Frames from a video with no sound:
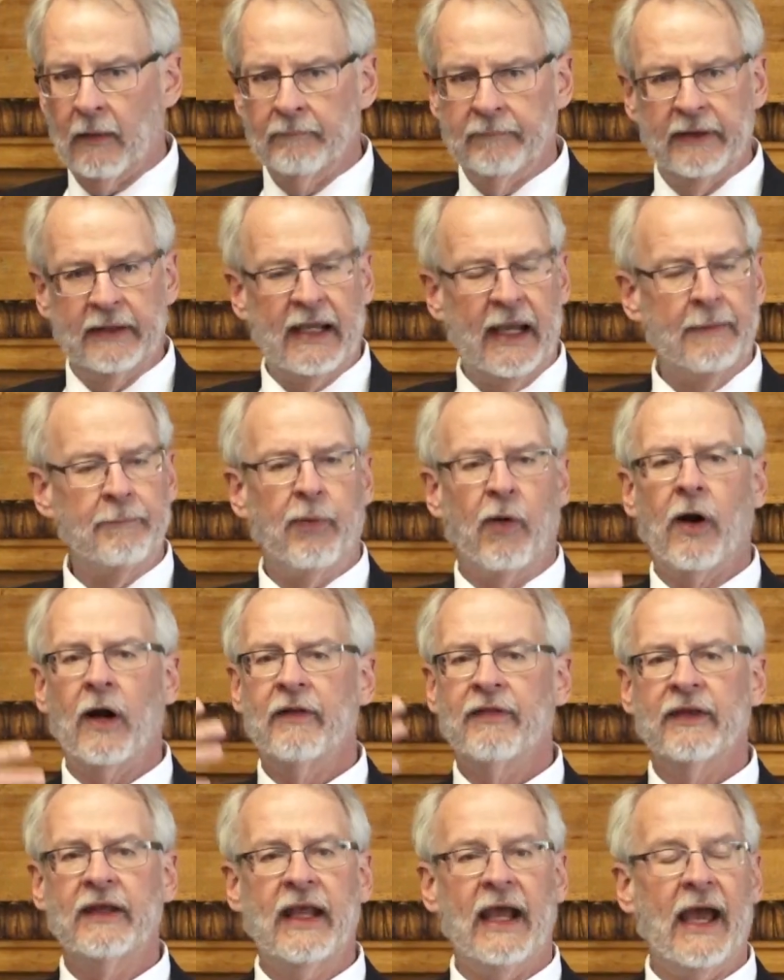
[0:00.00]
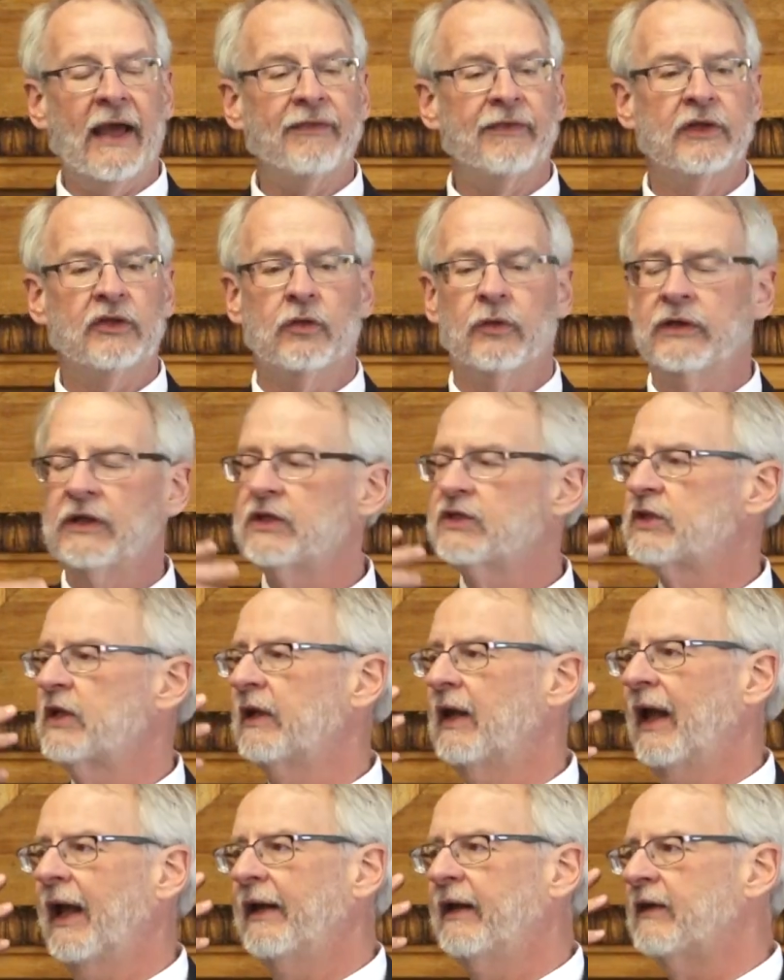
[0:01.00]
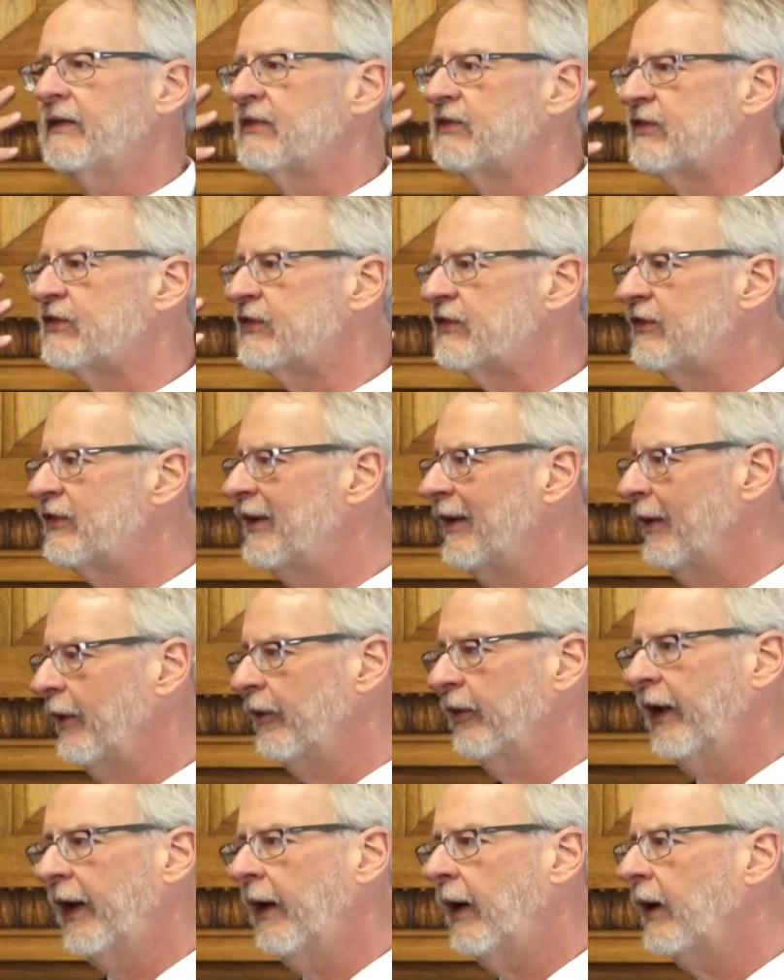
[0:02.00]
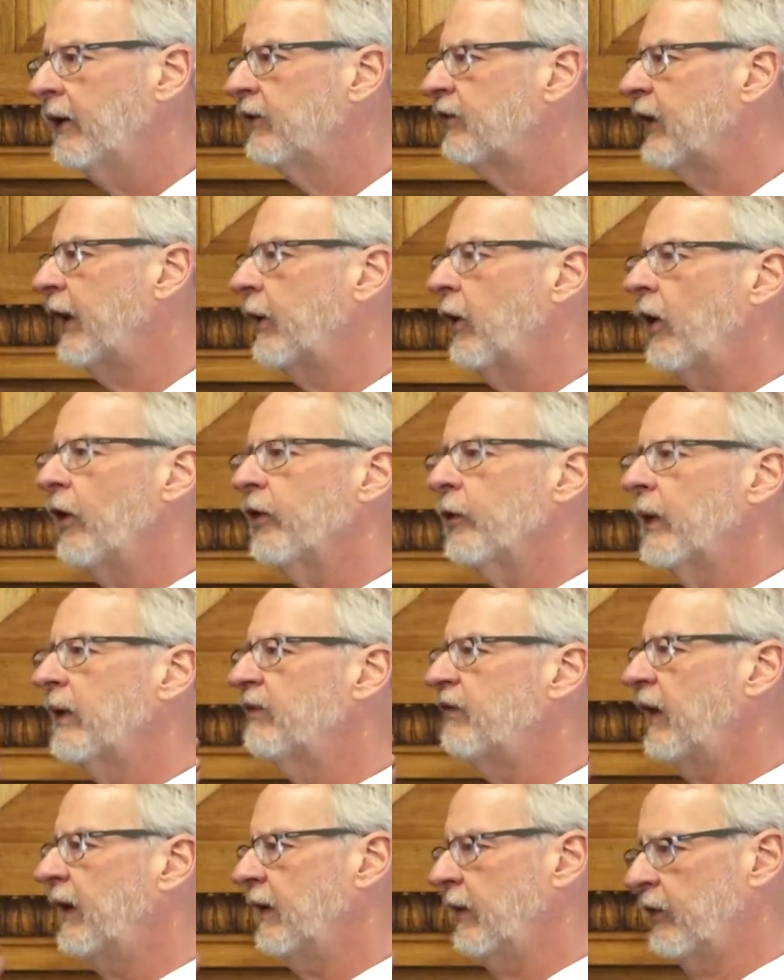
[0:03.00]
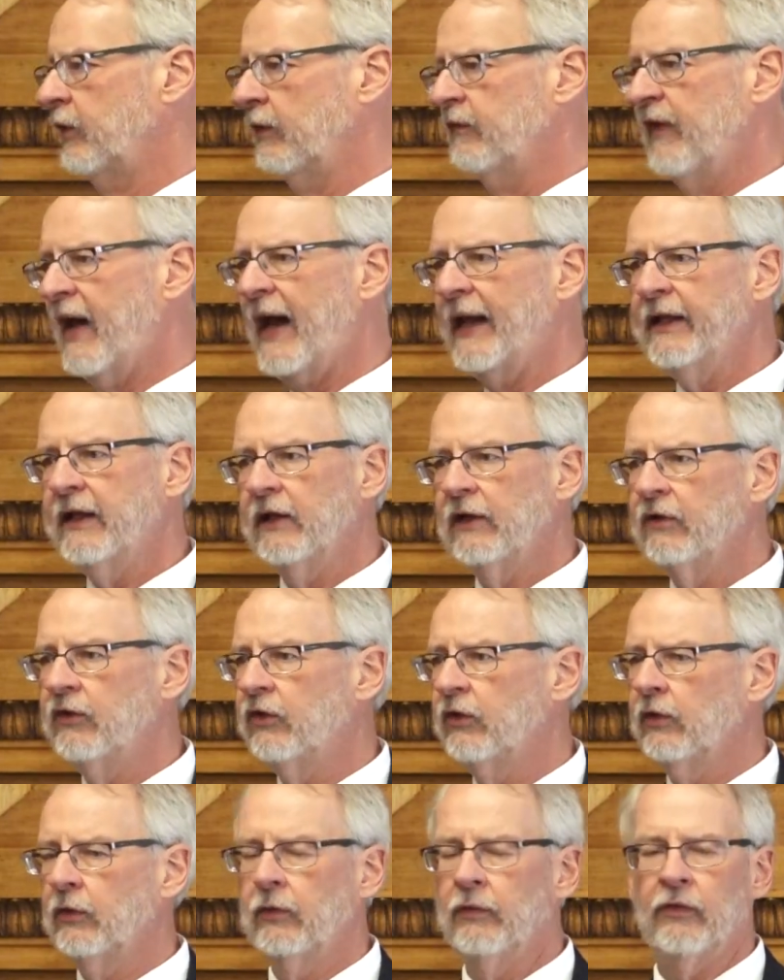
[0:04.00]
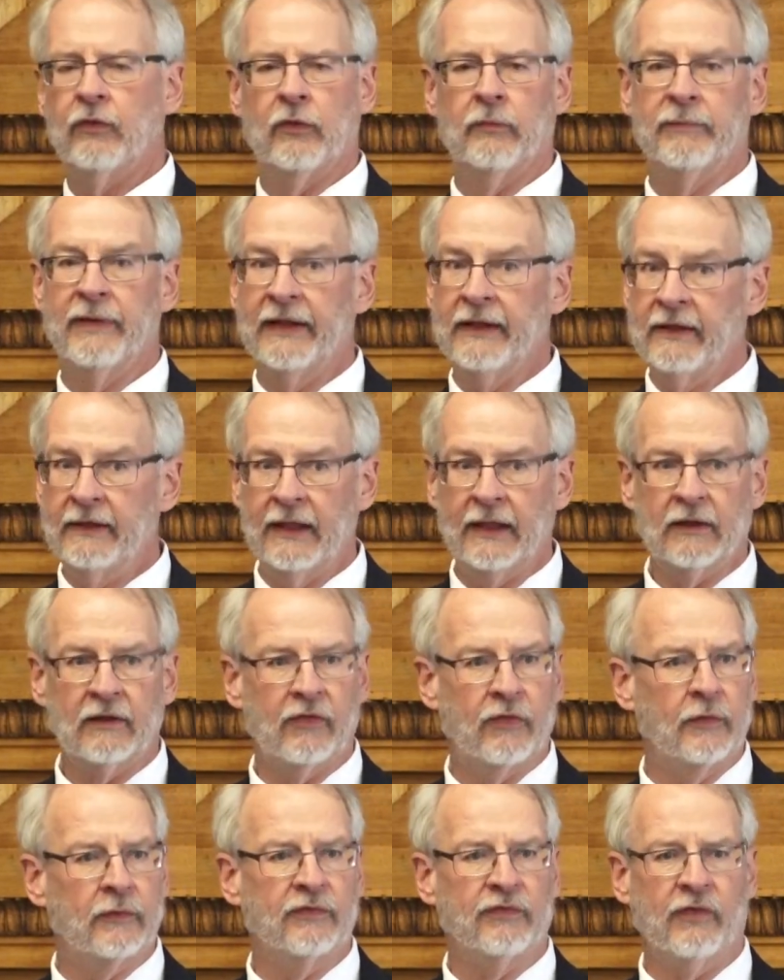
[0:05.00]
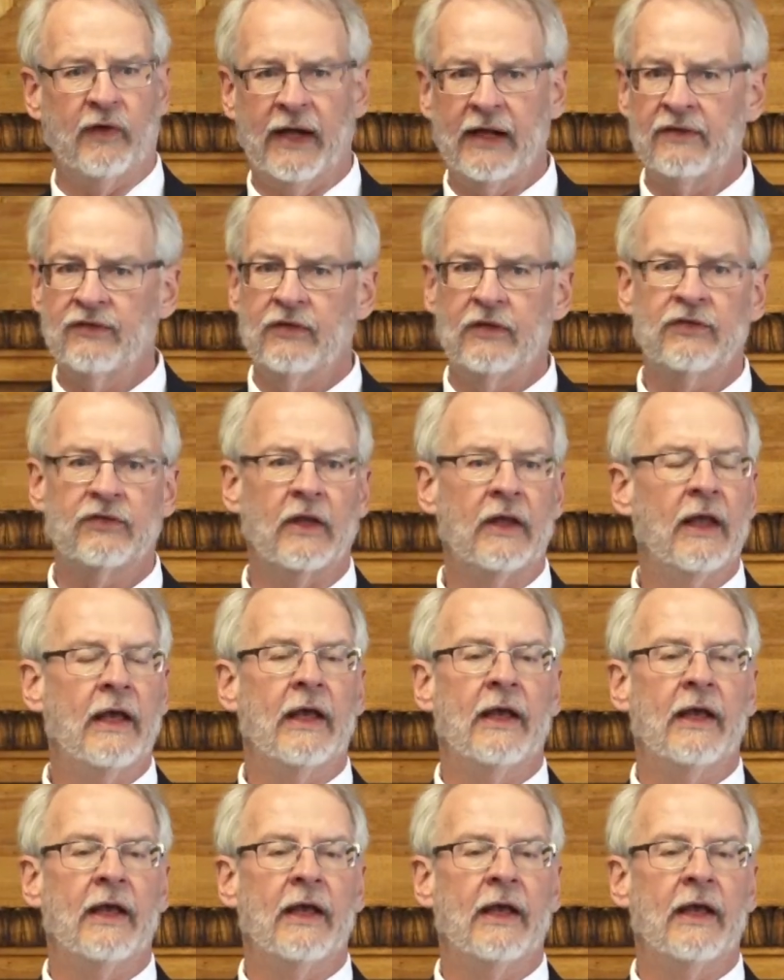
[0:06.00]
became part of the Catholic tradition, and it's still there, I said, all the way through Vatican II, through Benedict, through Francis,